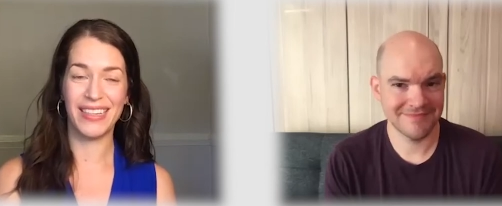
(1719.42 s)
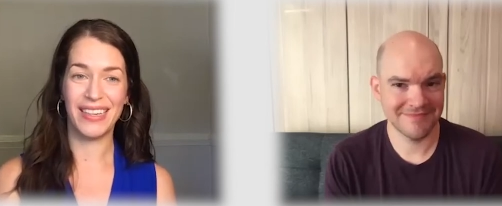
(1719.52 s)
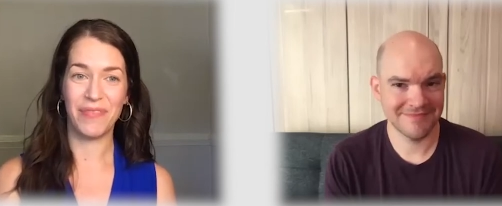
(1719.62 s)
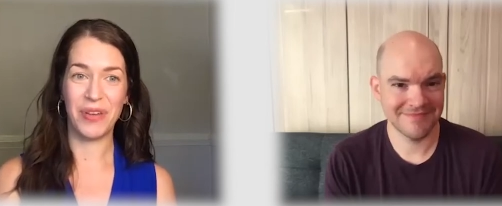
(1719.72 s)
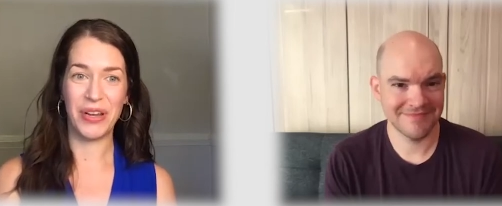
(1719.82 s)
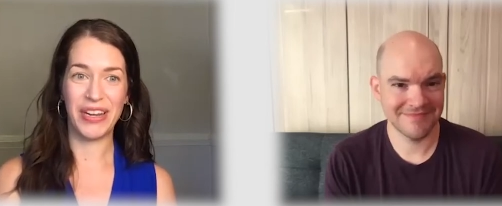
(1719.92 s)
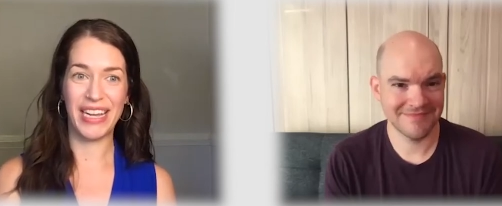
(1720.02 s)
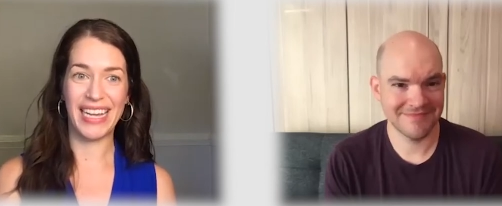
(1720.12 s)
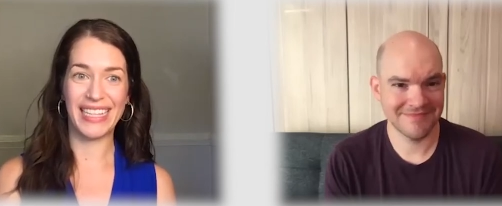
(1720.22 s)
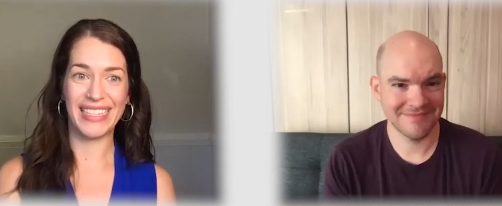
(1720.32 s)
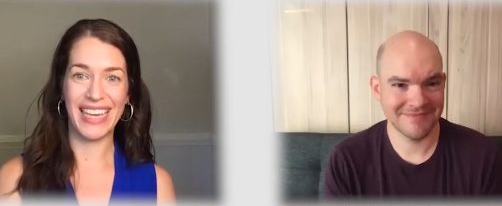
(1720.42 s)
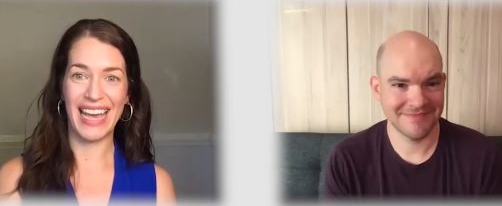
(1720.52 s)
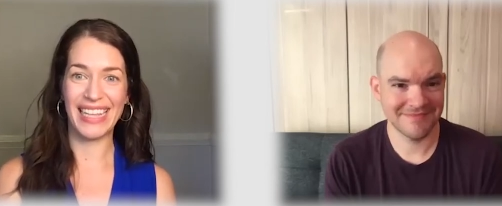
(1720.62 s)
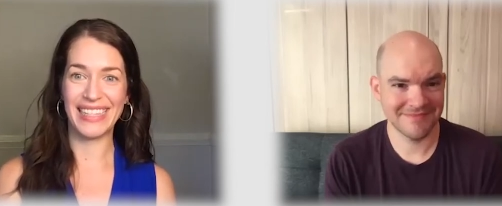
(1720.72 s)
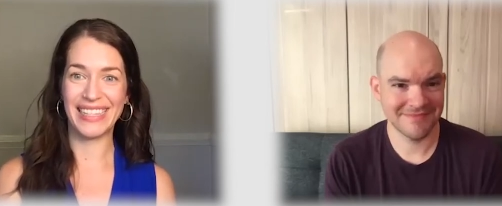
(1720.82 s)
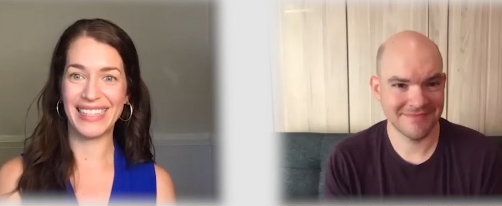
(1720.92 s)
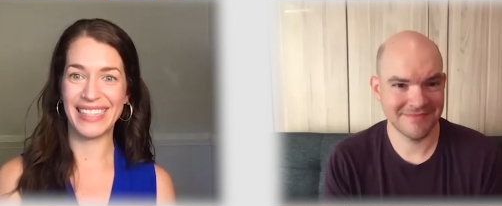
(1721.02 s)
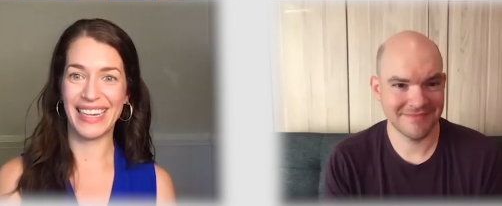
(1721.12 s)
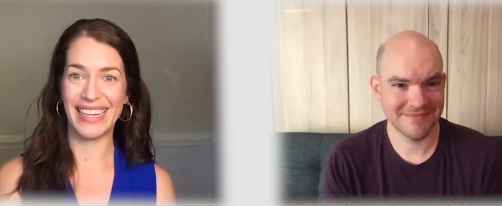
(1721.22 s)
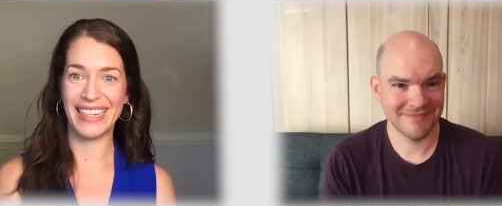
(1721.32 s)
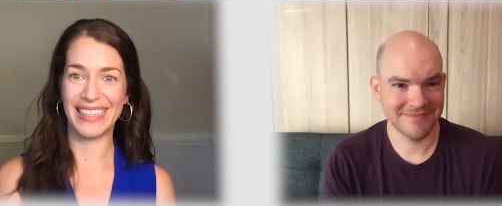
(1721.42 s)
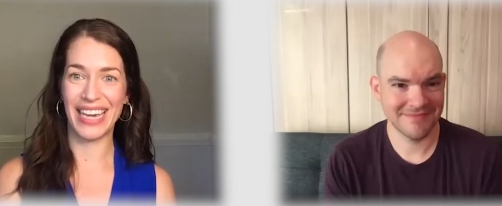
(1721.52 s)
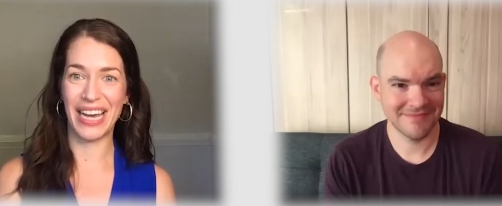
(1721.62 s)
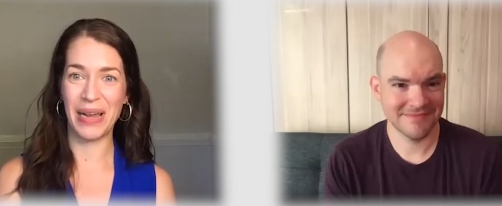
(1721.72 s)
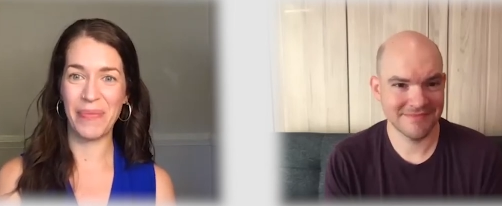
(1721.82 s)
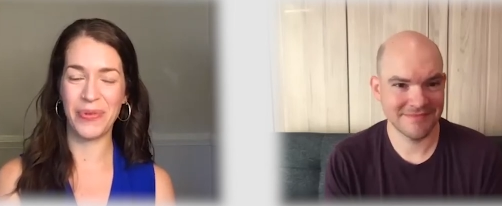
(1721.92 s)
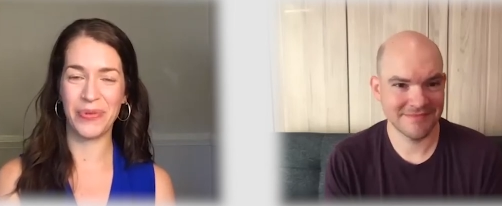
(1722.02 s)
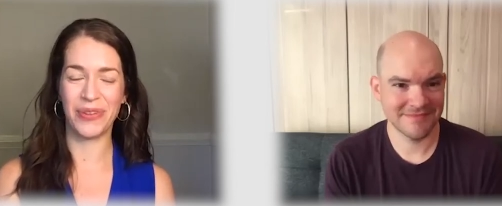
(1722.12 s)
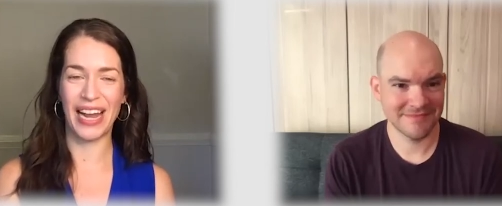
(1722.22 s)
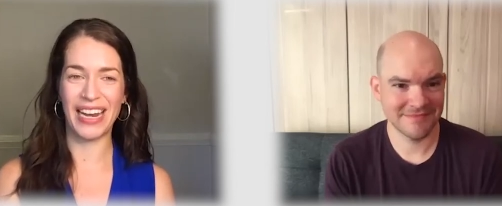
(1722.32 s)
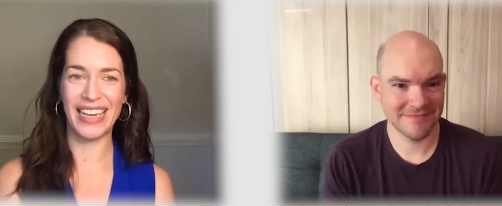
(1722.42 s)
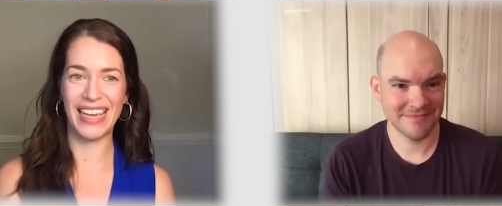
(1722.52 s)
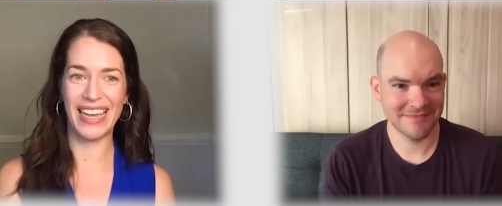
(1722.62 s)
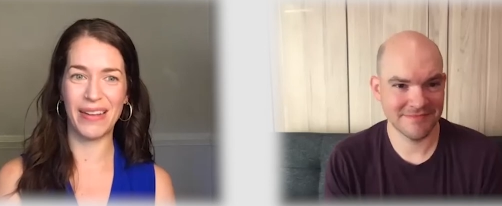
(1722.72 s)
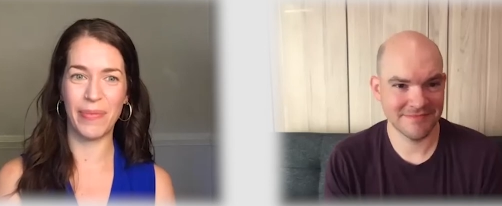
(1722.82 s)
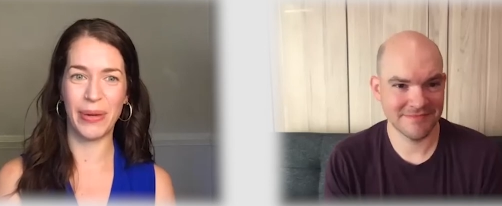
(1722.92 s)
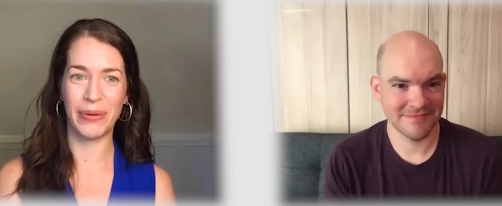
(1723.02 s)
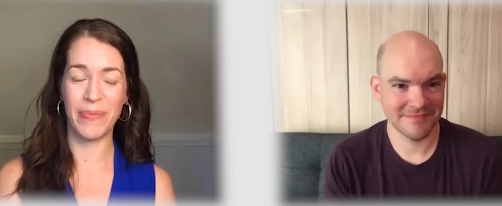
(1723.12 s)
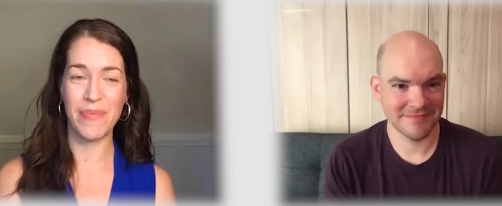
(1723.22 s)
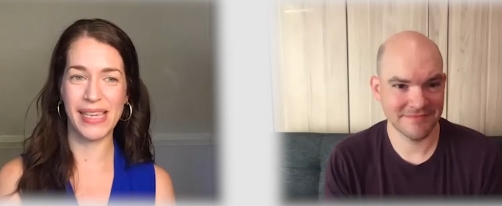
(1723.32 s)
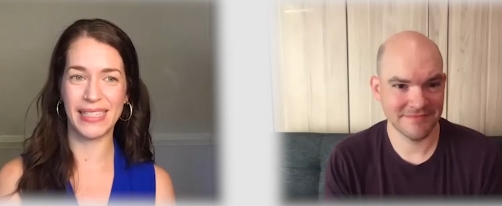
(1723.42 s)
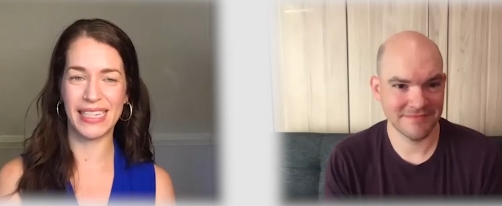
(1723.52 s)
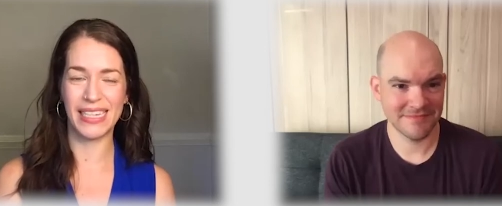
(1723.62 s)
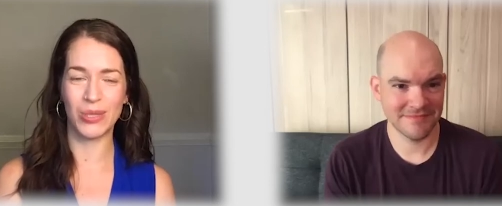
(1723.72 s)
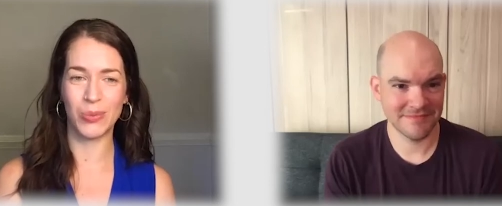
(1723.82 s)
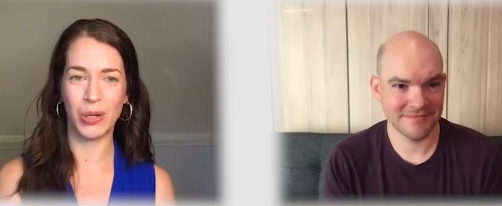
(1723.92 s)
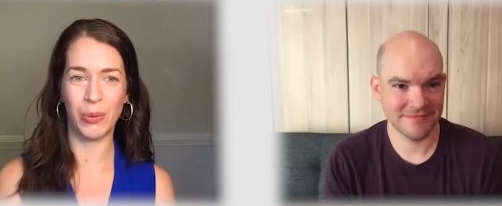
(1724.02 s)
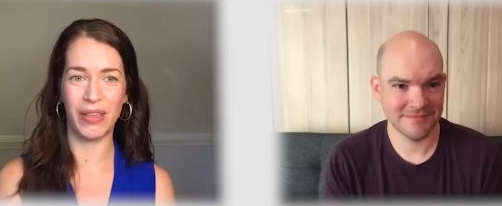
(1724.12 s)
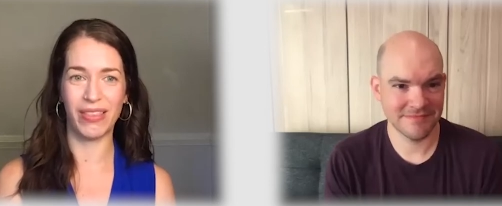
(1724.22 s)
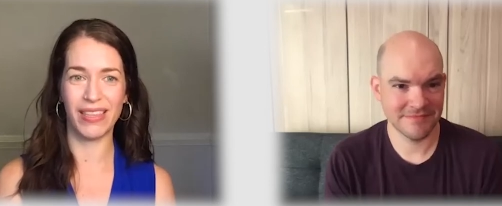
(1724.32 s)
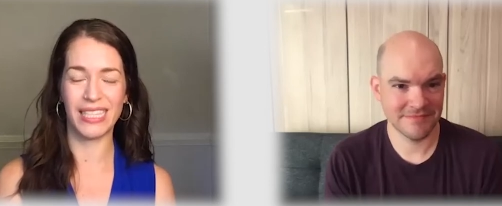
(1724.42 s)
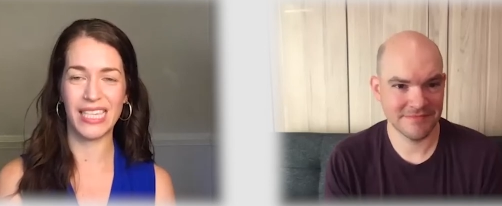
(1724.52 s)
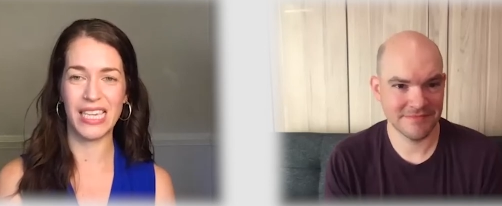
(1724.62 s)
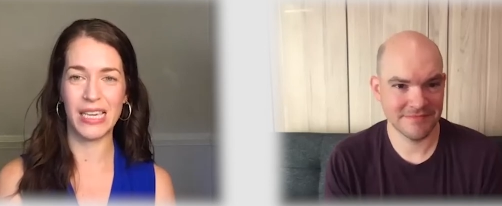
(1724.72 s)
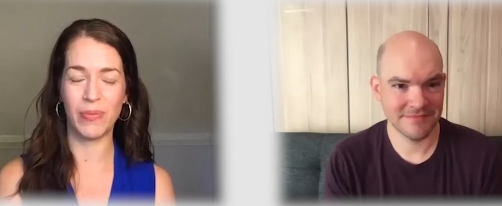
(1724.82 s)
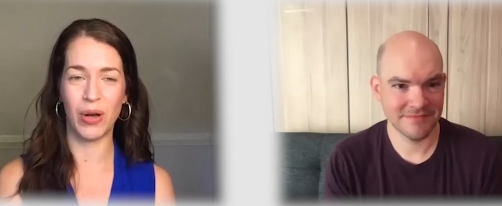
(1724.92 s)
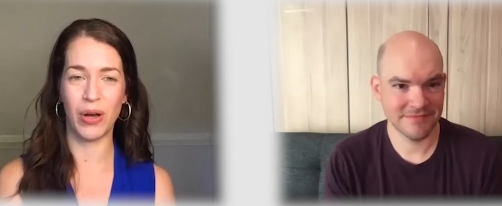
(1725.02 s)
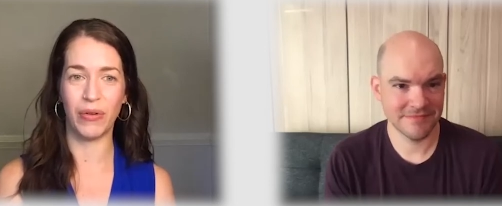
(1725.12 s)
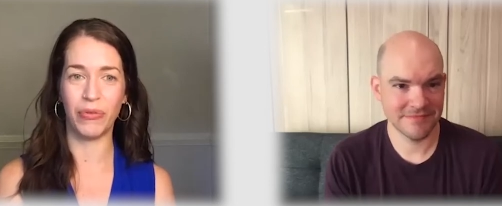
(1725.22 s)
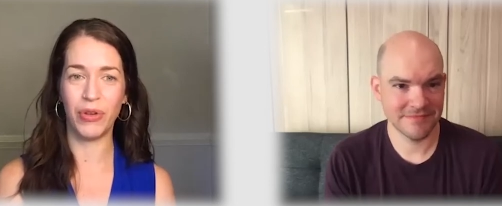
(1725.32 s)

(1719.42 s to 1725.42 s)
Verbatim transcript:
Speaker 1: very intense uh, time writing it, but it was amazing to work with a team of